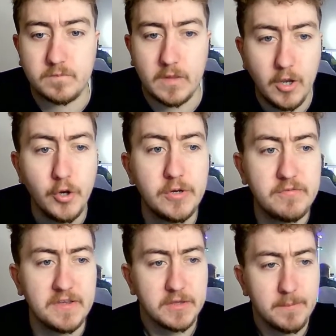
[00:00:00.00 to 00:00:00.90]
Who do you
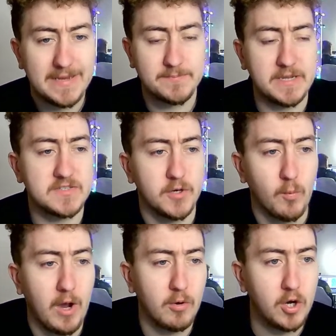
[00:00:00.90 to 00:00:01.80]
think are the best picks on a
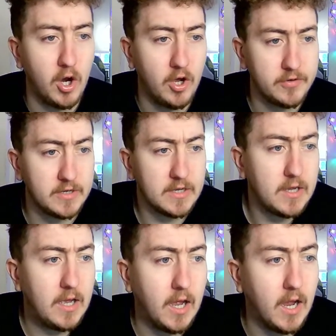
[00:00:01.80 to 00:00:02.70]
wild card?
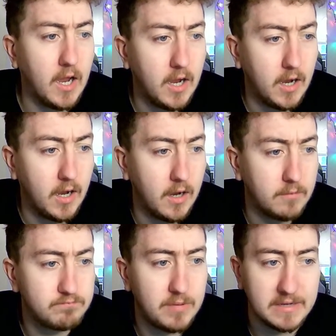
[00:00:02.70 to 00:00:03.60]

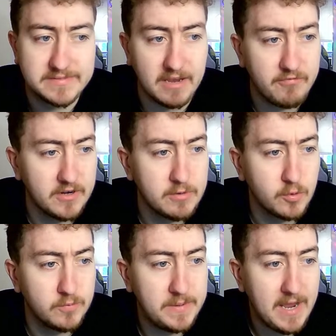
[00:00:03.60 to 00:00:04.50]
Definitely
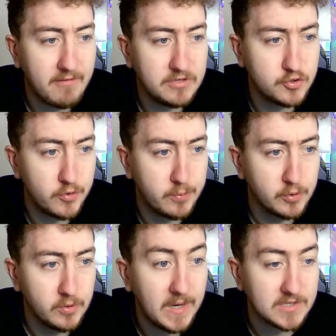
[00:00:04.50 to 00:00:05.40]
would be having triple
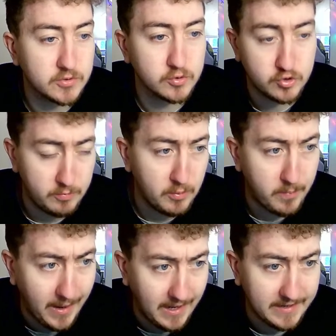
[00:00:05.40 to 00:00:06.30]
Newcastle, triple
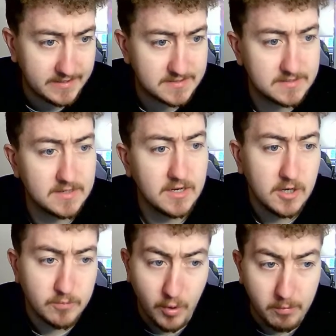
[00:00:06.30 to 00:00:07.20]
Palace.
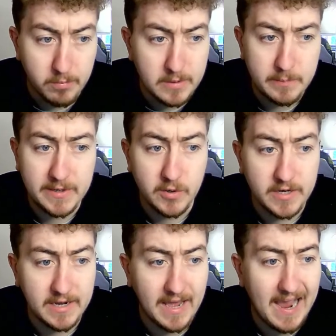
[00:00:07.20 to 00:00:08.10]
Probably be
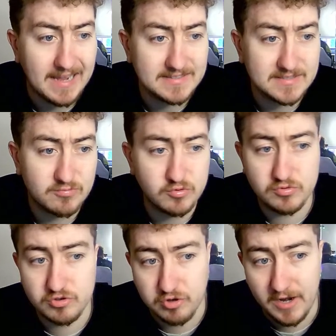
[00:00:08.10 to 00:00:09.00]
looking at
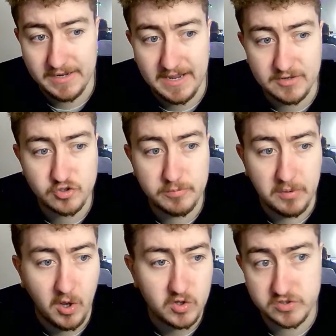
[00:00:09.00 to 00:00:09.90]
trying to get
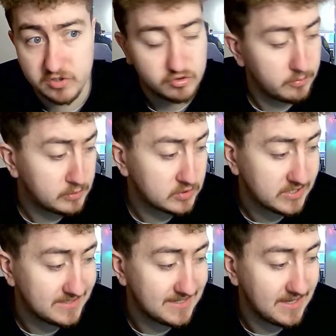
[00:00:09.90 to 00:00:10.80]
triple Arsenal and triple
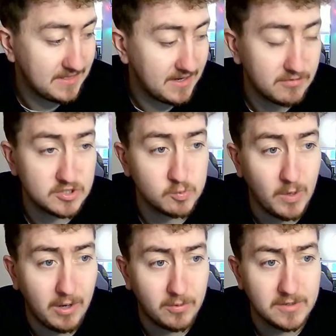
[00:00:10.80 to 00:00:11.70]
City in there as
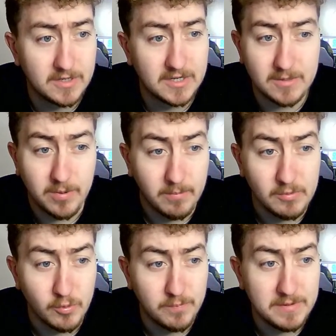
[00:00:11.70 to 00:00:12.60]
well. Probably
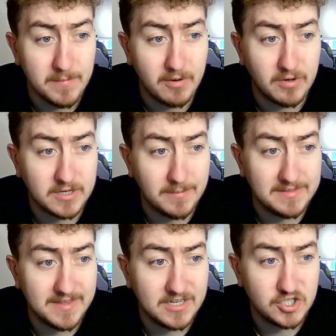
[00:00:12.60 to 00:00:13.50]
would be my
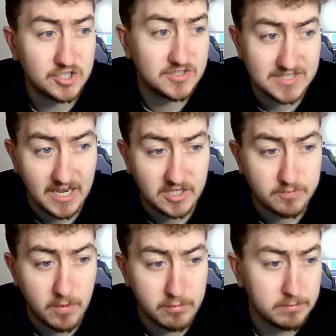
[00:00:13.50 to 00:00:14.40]
recommendation. Salah's
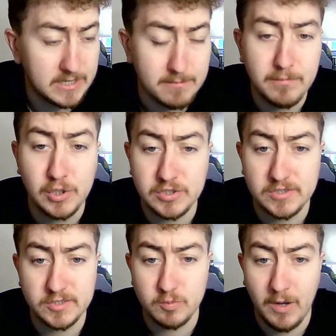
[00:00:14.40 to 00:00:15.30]
probably a must
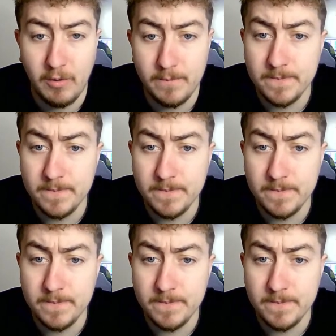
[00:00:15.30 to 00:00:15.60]
as well.